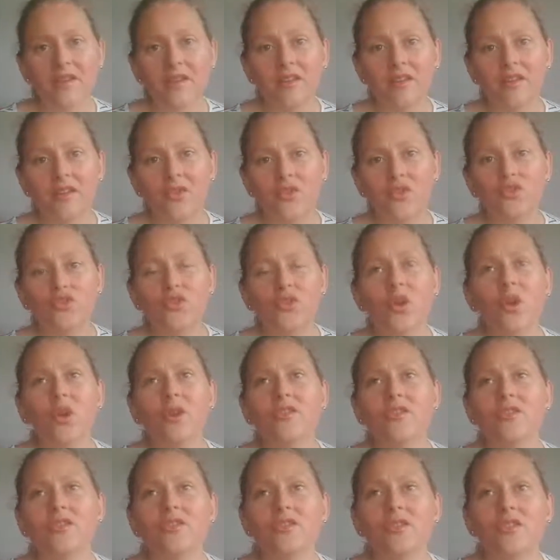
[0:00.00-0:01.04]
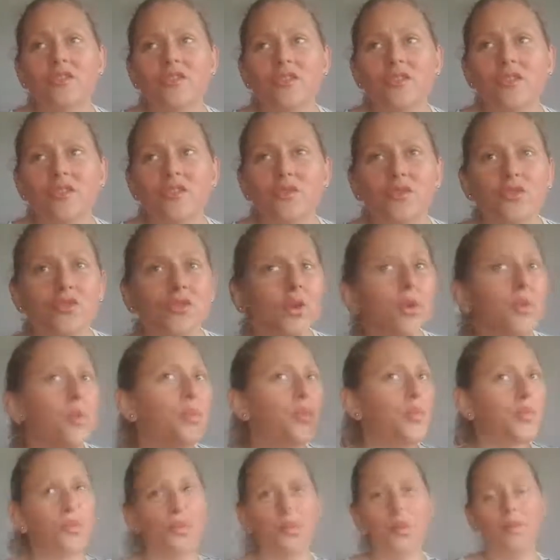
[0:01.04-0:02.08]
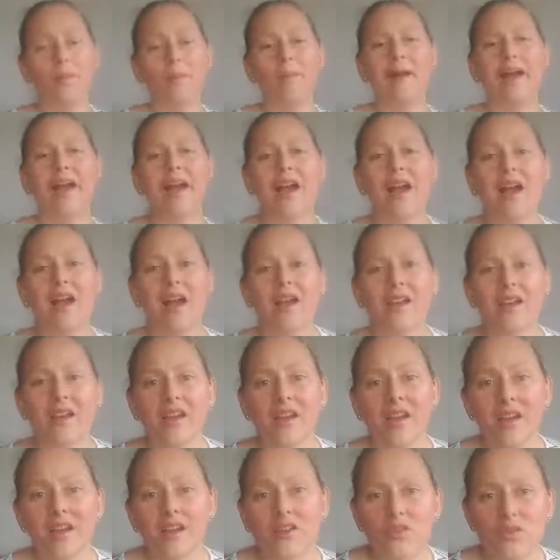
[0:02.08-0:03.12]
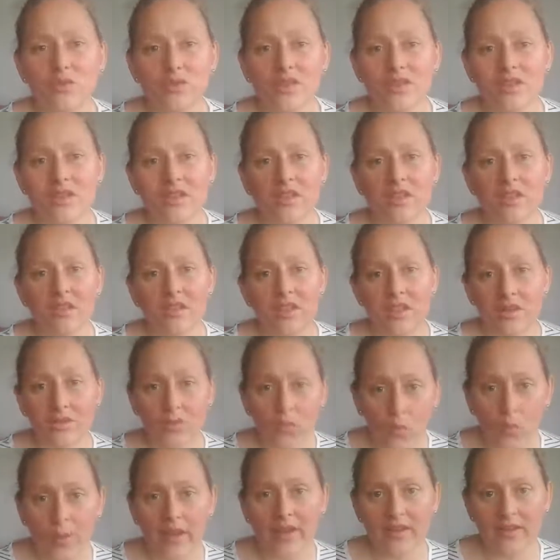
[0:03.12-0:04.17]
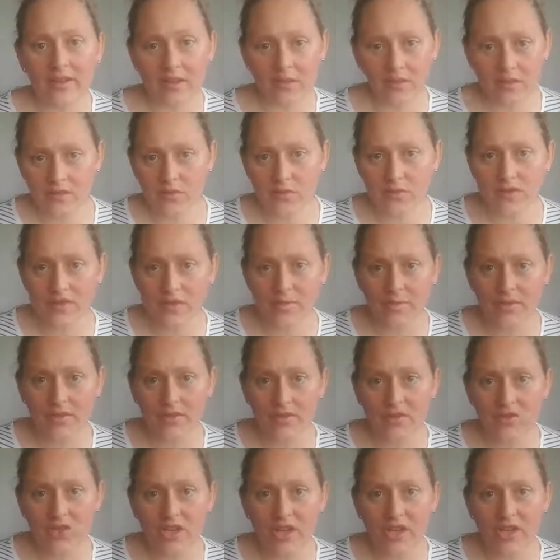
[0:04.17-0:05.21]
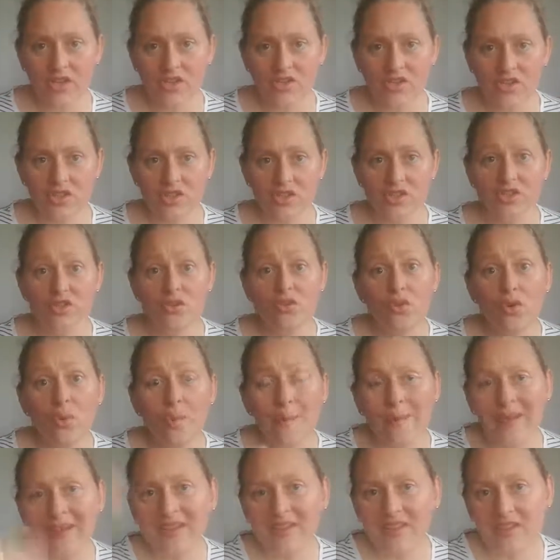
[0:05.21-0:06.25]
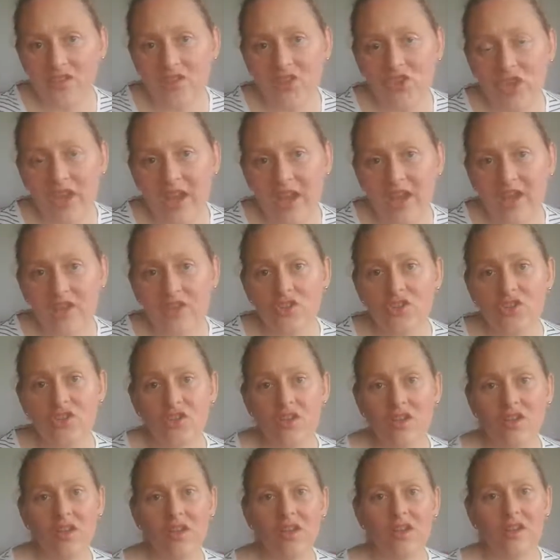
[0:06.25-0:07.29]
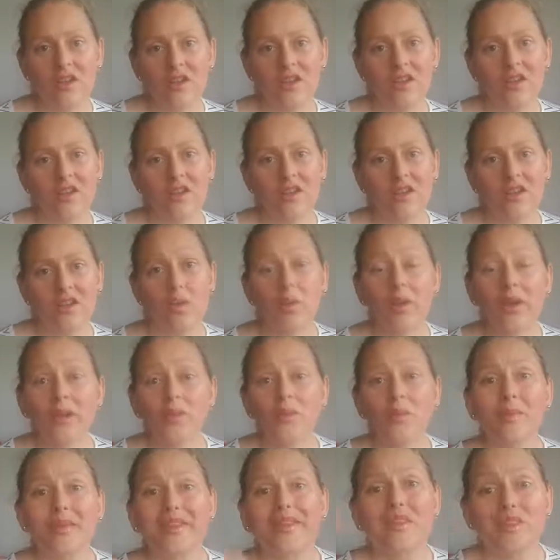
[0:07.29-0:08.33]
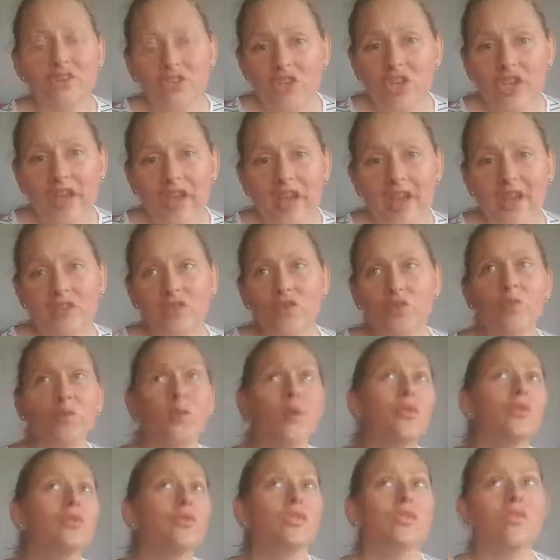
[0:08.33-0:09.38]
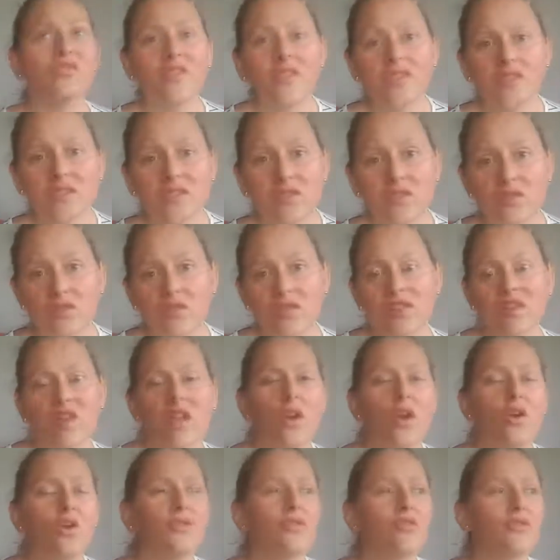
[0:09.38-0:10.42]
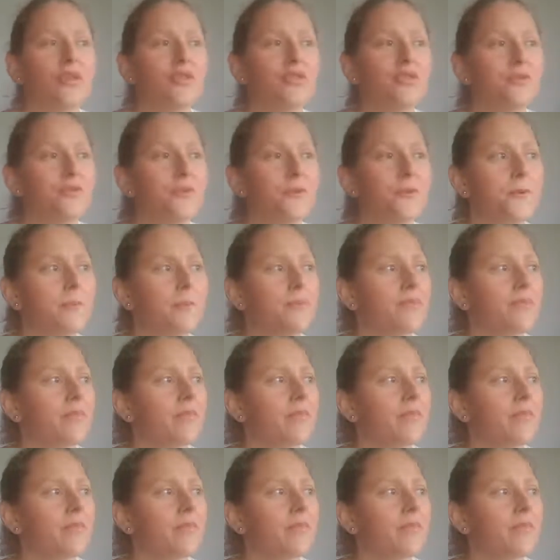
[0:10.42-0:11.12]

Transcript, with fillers: You don't pull back and you sit and wait until something changes. You make the change. And when you make the change, when you invest in yourself, when you